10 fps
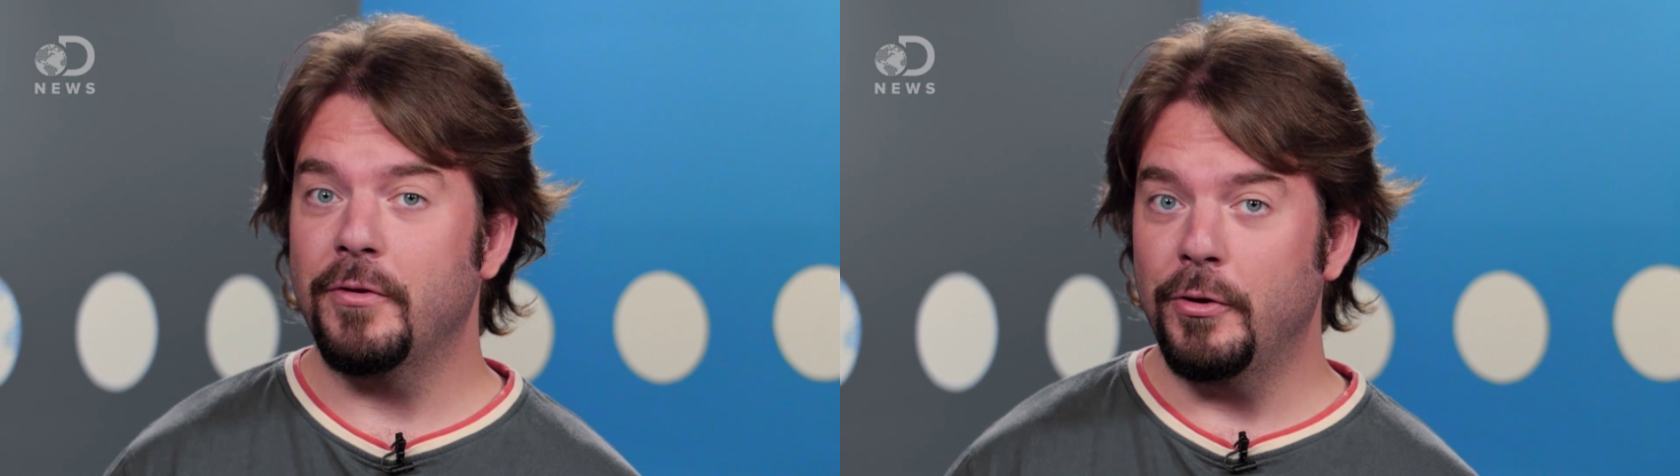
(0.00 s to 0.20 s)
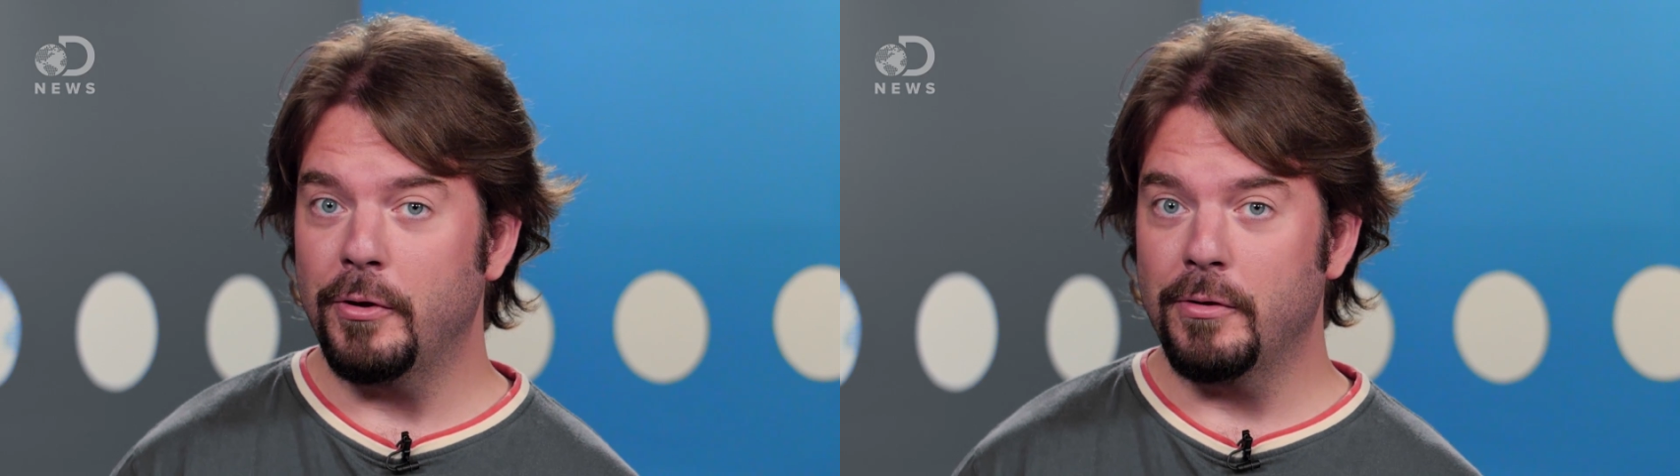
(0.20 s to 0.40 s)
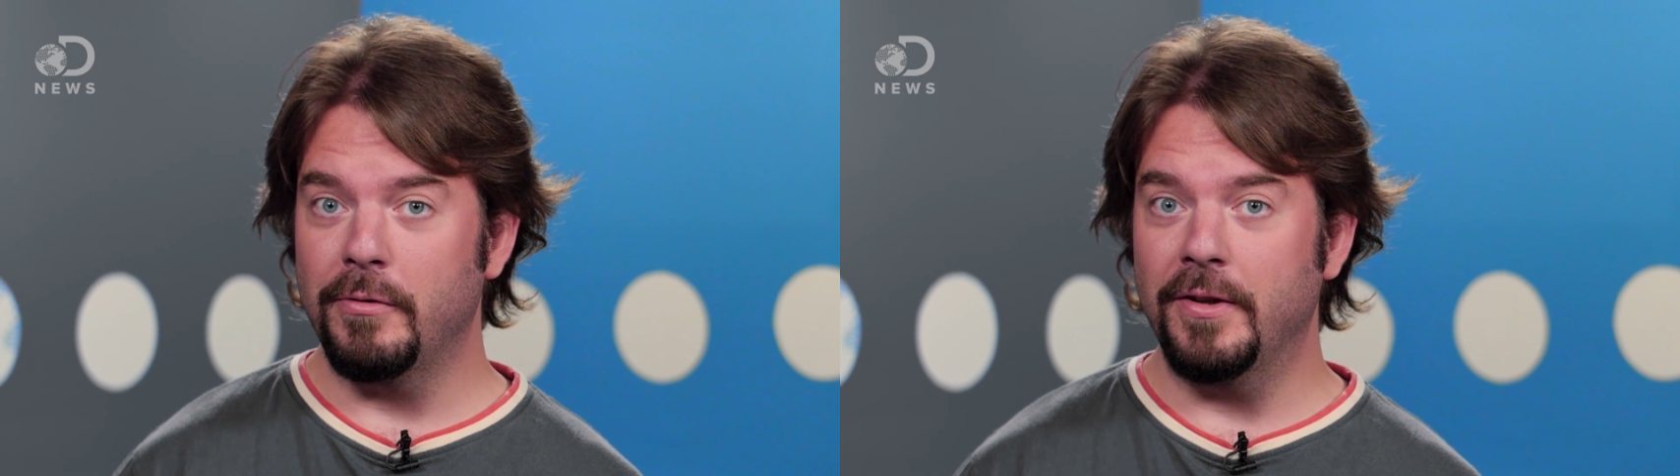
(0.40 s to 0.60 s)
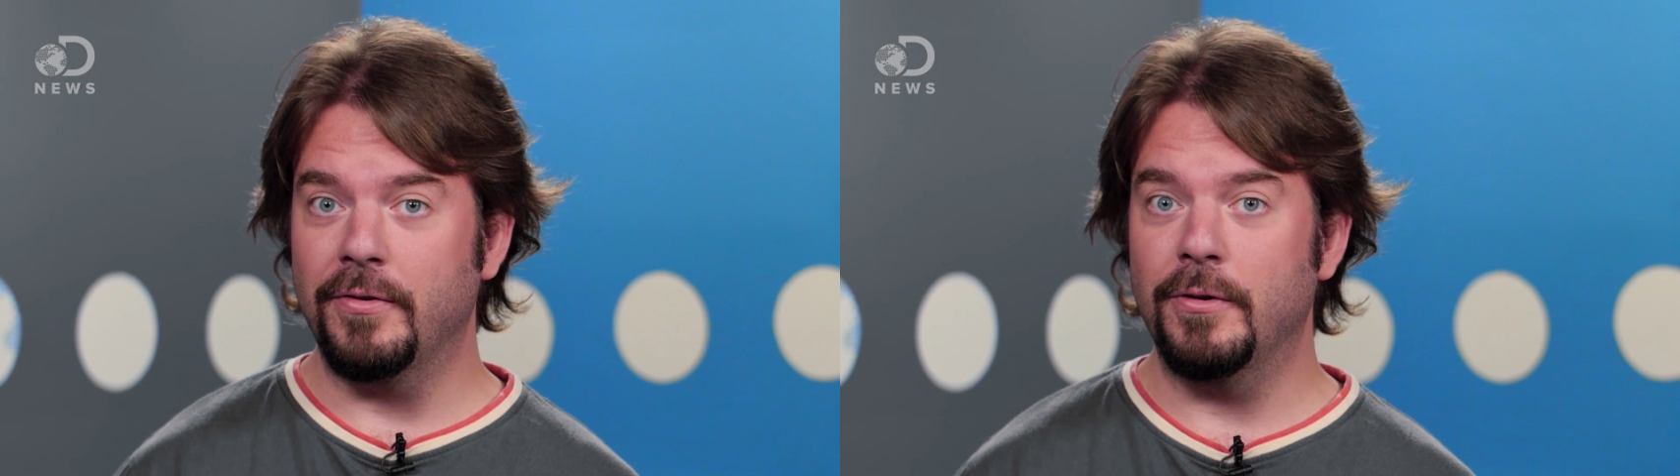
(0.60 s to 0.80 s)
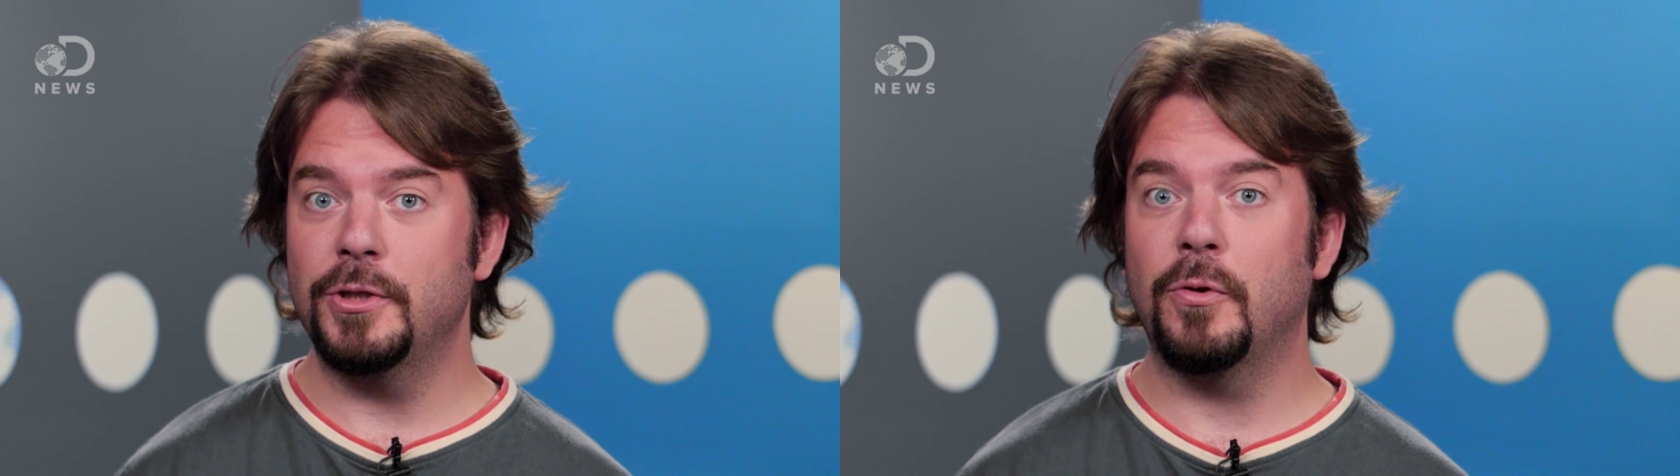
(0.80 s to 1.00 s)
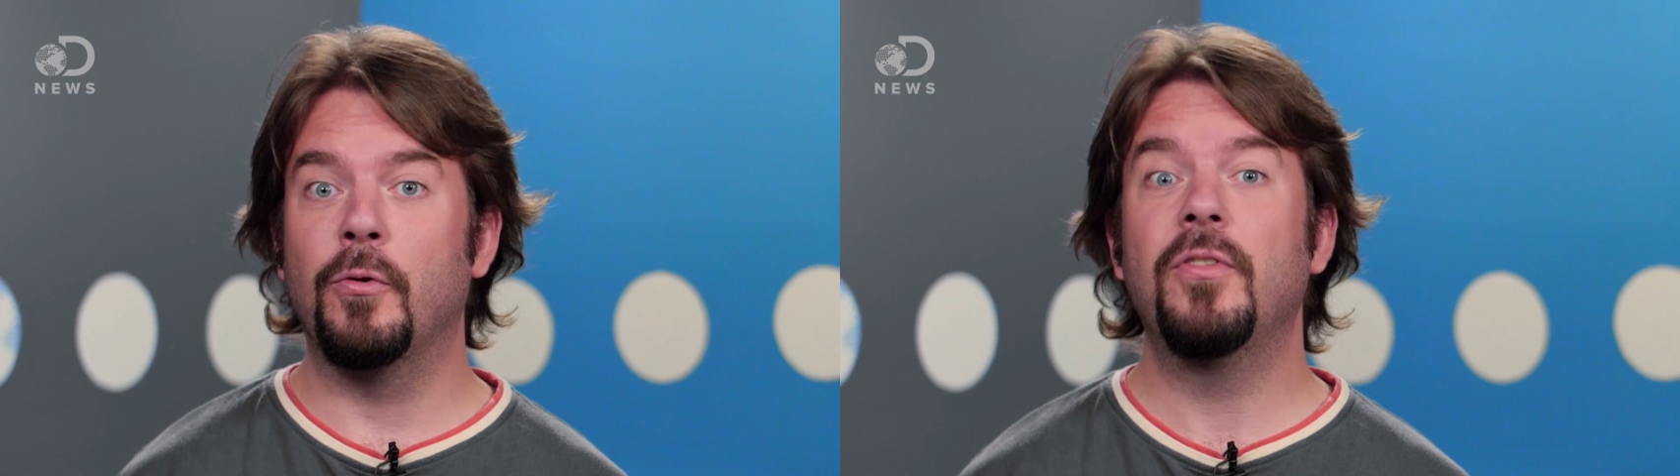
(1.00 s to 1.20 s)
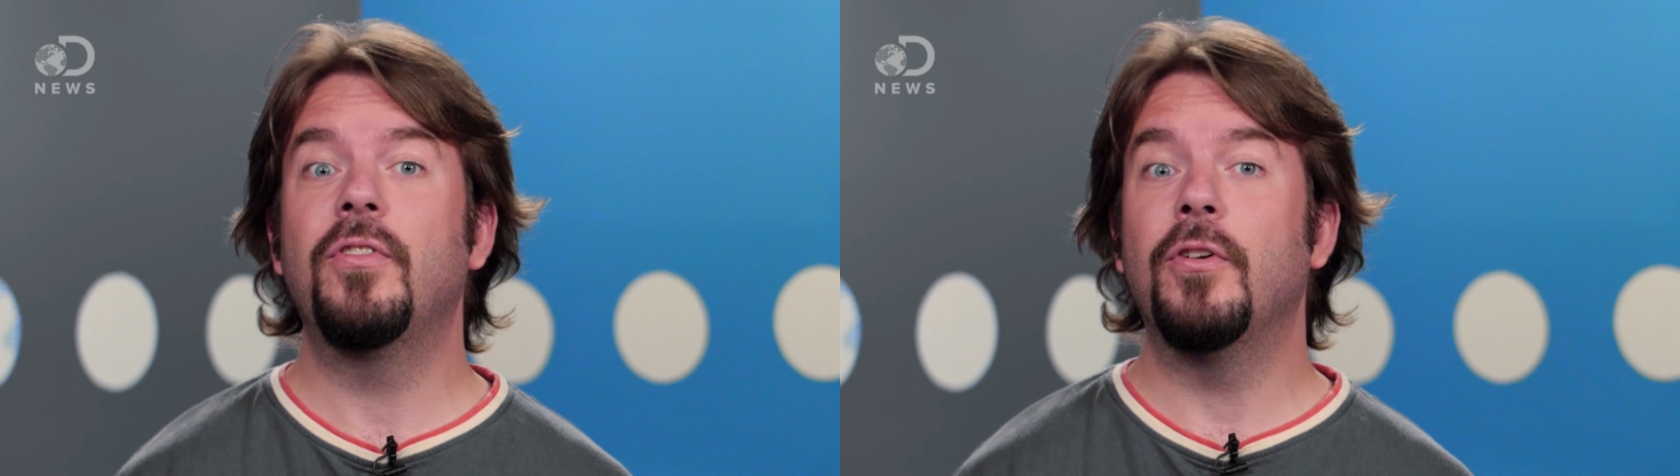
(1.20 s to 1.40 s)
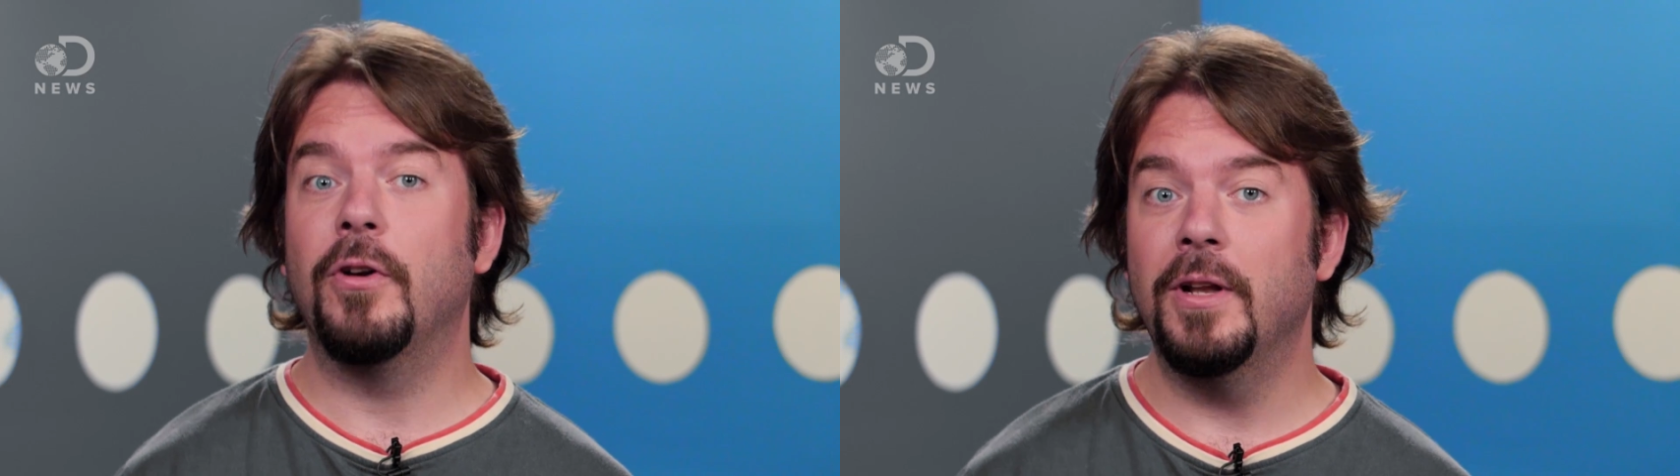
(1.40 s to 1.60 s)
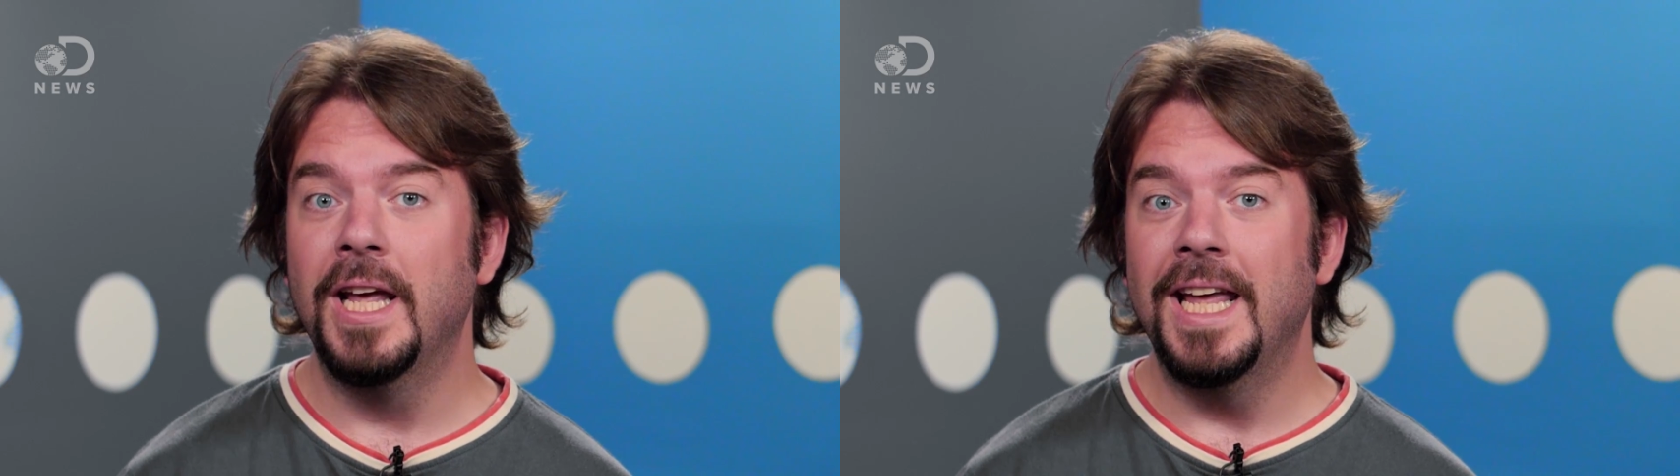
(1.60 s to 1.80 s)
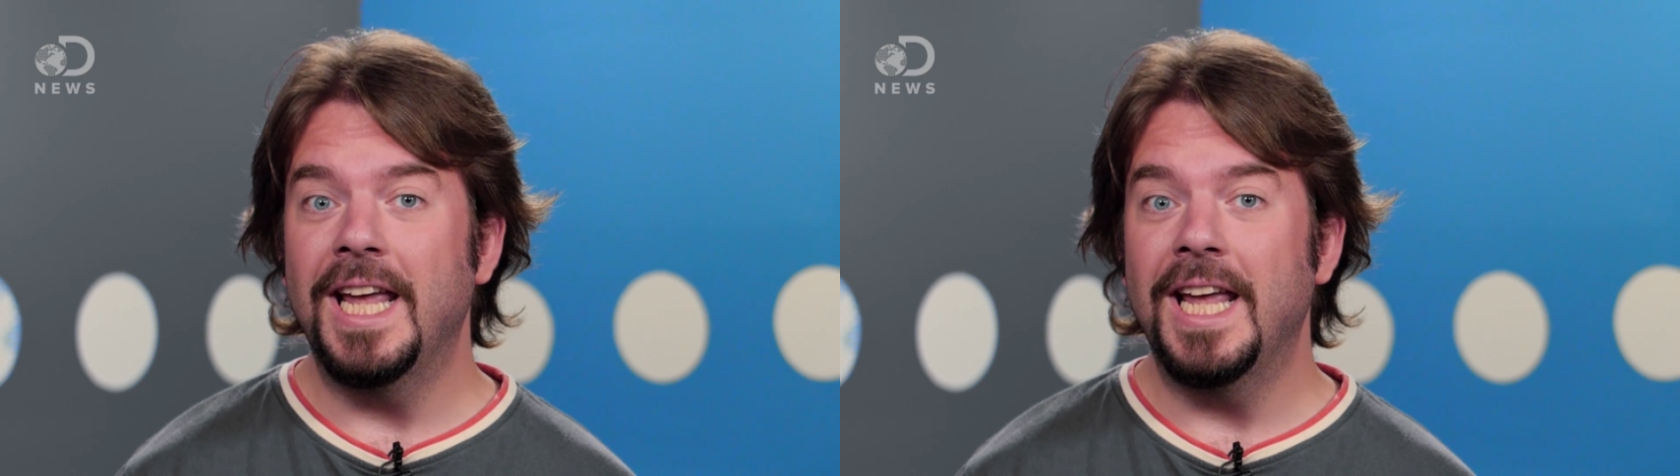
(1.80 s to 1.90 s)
for Nuclear Research, or CERN,